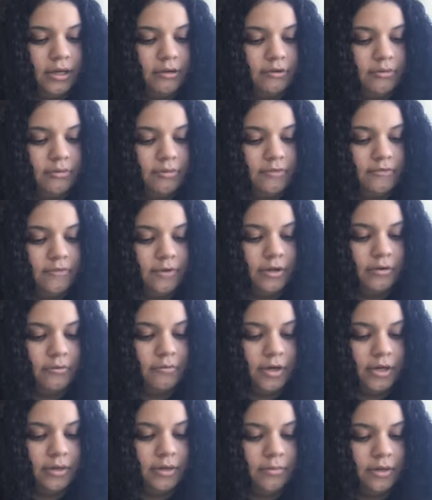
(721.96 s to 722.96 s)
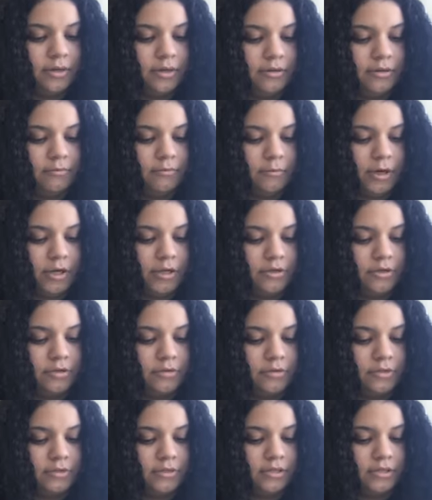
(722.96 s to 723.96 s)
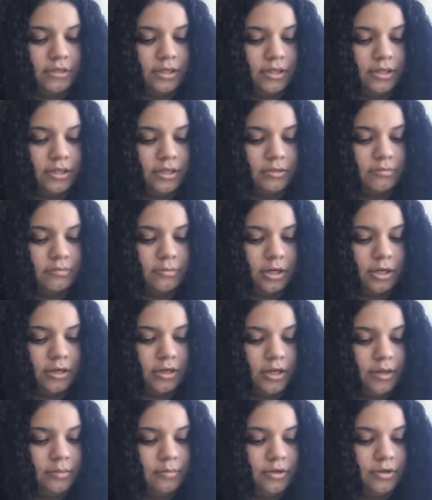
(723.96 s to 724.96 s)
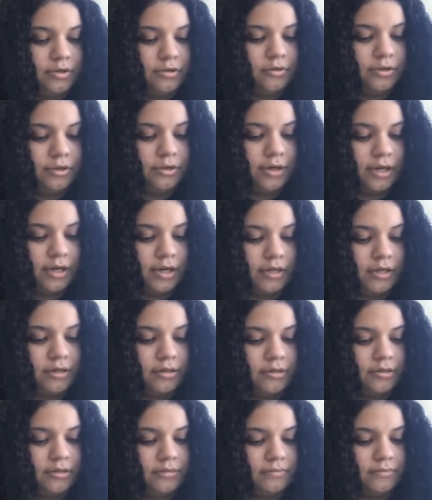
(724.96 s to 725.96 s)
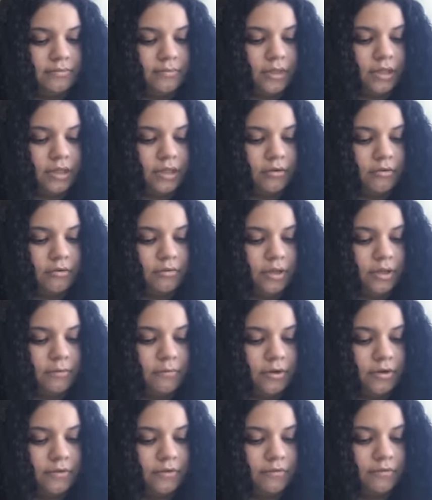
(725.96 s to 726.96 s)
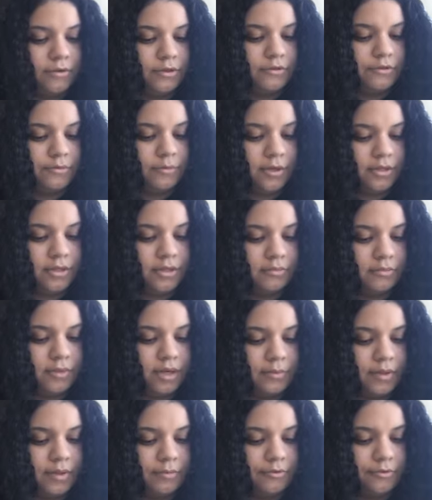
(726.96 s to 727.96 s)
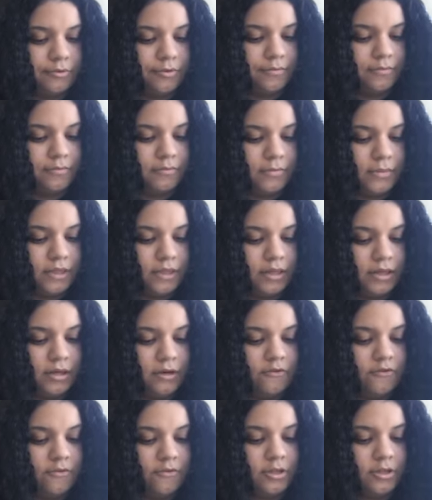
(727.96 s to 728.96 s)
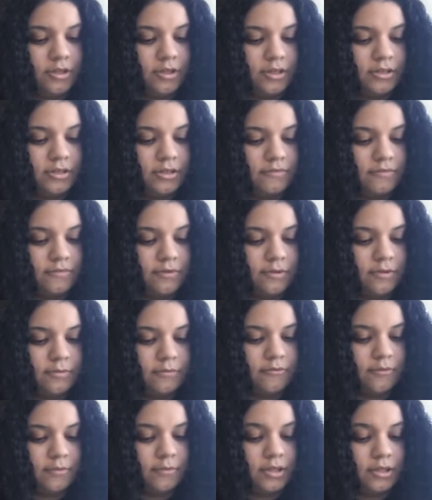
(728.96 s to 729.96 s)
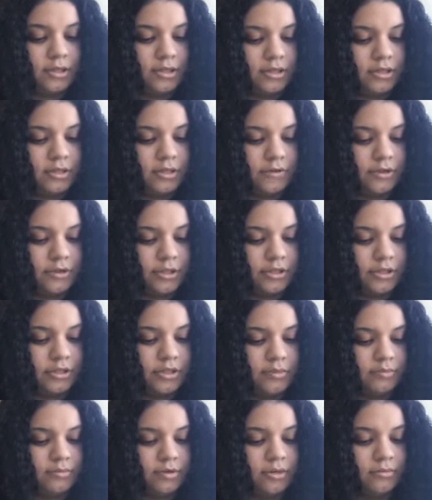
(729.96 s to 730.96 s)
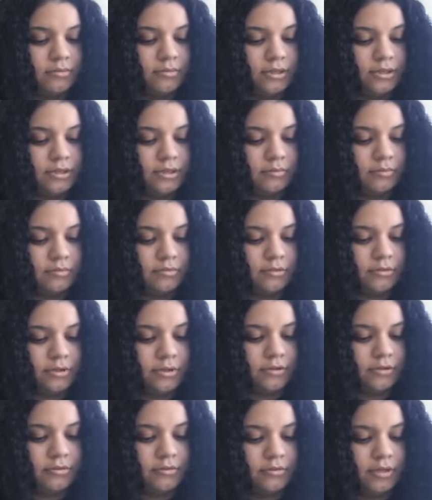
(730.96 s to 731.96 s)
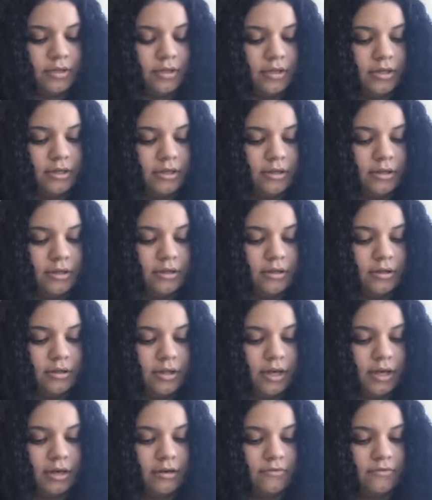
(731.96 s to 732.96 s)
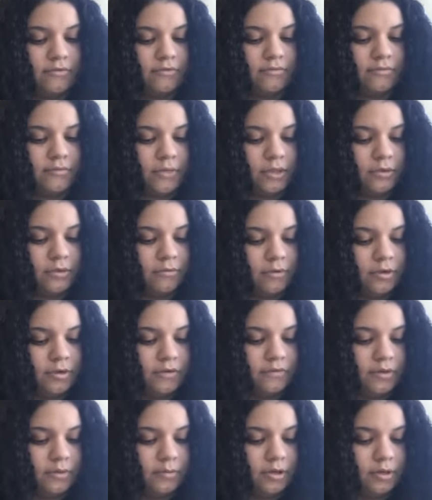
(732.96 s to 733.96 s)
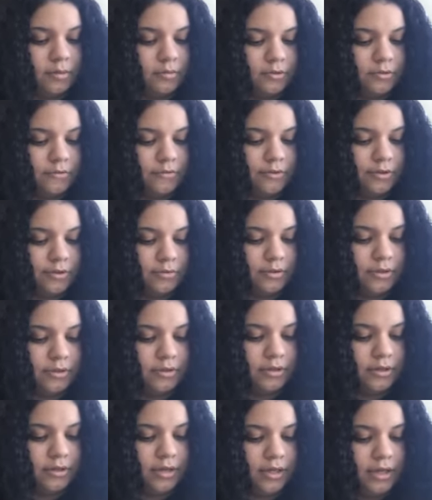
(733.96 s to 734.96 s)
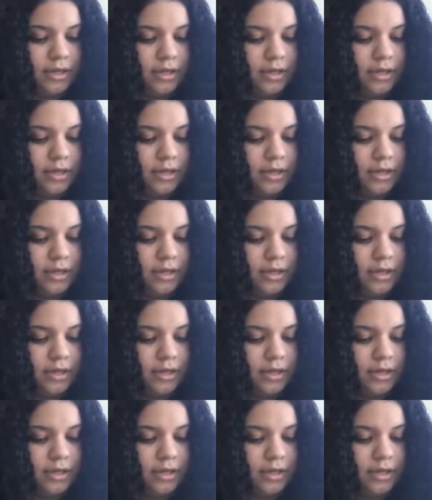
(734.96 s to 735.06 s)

a group of young white men in white coats discussed my peculiar eyes. Only one voice remains in my memory. From the looks of it, from the looks of her, she's probably simple too. They all lie. One of them comes over to me,